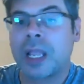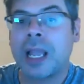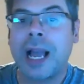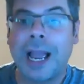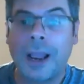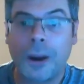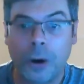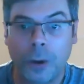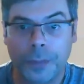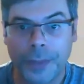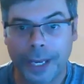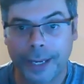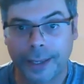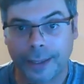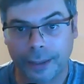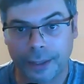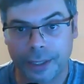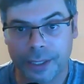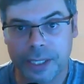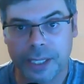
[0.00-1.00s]
I hope that
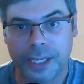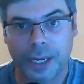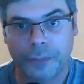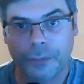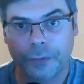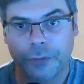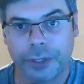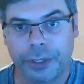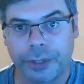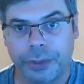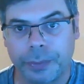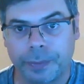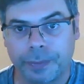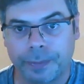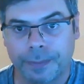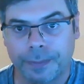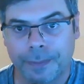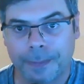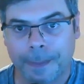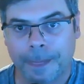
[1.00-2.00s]
clears it up for you.
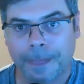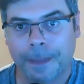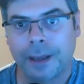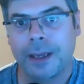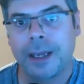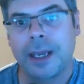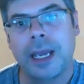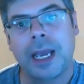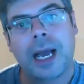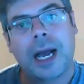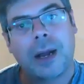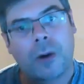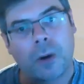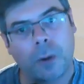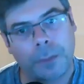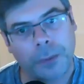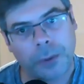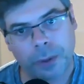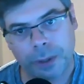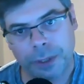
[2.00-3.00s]
I
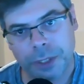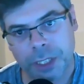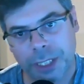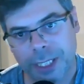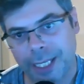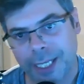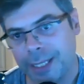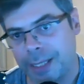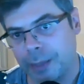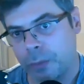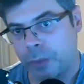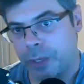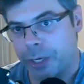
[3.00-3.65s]
hope you understand that